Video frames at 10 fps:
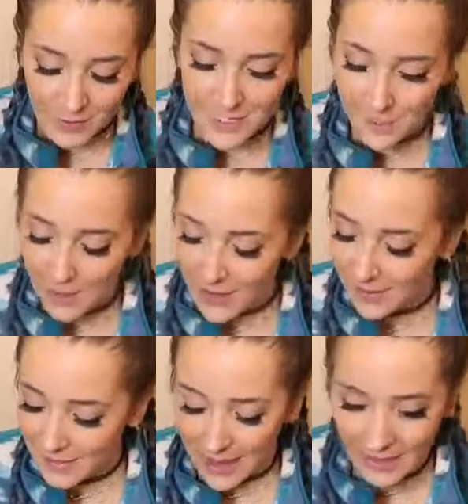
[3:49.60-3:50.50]
you're
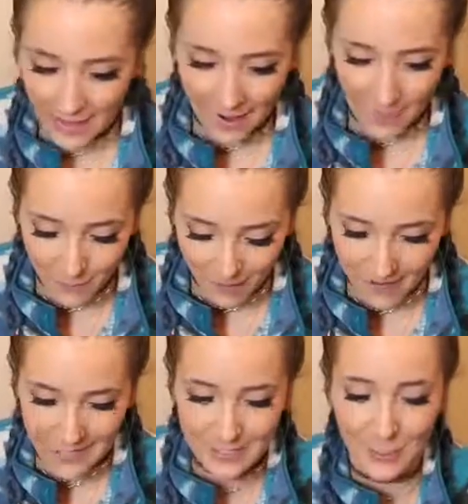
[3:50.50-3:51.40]
spending that kind of
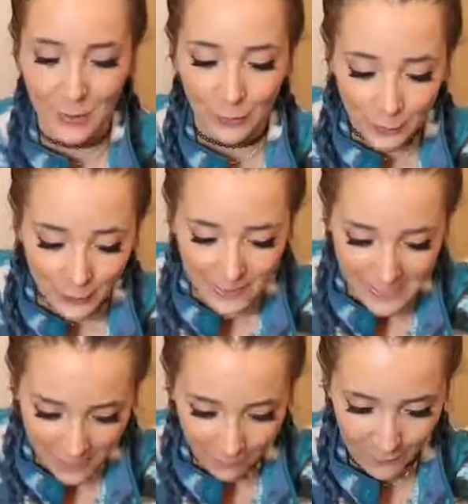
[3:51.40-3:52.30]
money to glue
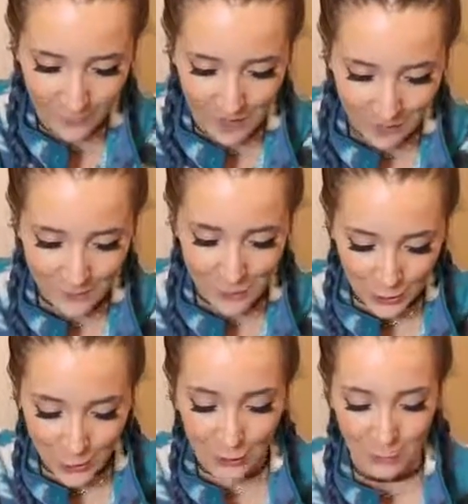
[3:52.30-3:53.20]
yourself a pair of
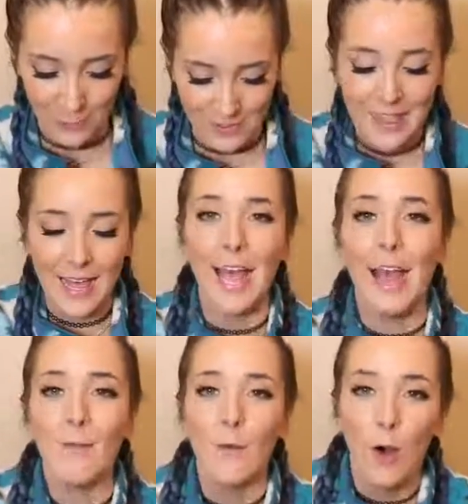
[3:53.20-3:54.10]
shoes that
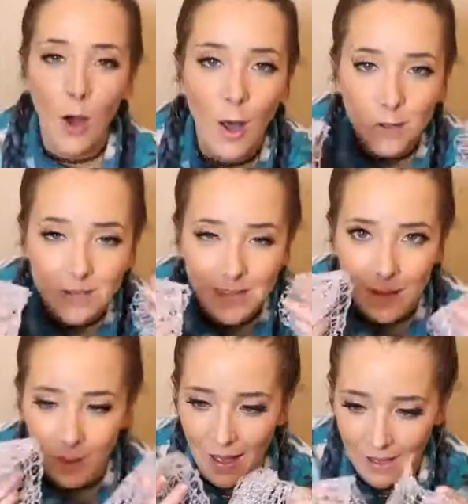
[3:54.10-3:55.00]
have holes in
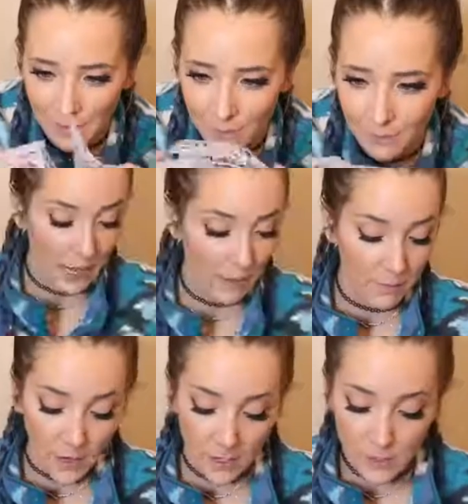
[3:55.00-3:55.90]
the bottom. Now, I'm
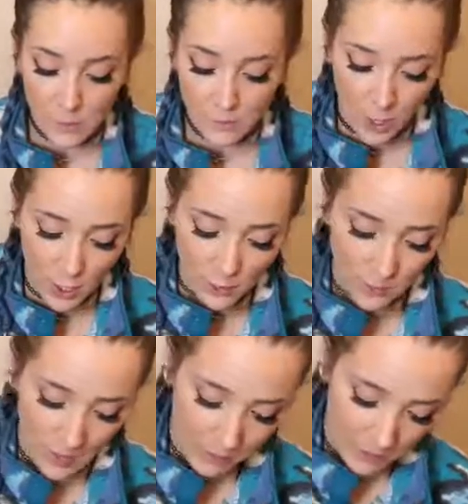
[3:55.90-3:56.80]
not gonna use parchment
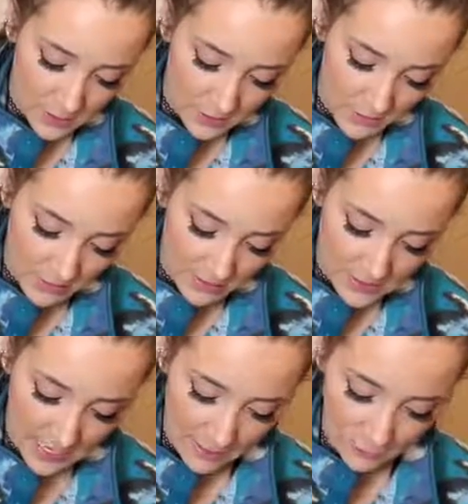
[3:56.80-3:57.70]
paper to make the
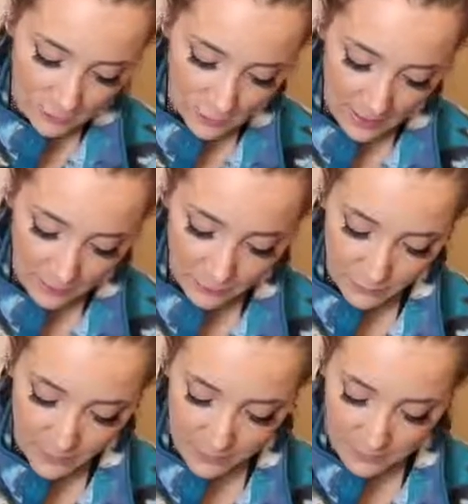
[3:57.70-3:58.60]
sandal straps
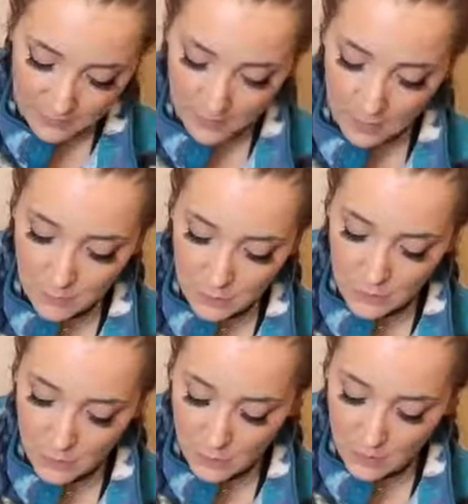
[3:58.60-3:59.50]
because I'm just
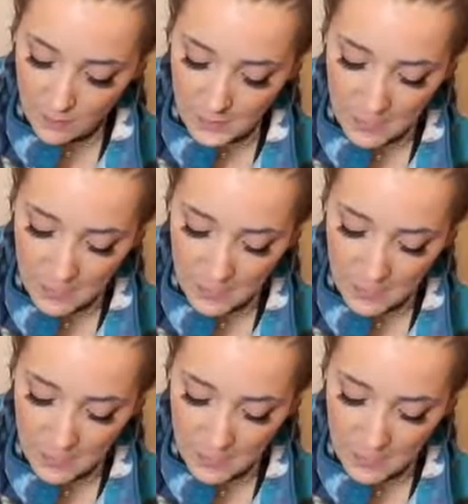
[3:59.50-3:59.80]
gonna do it on my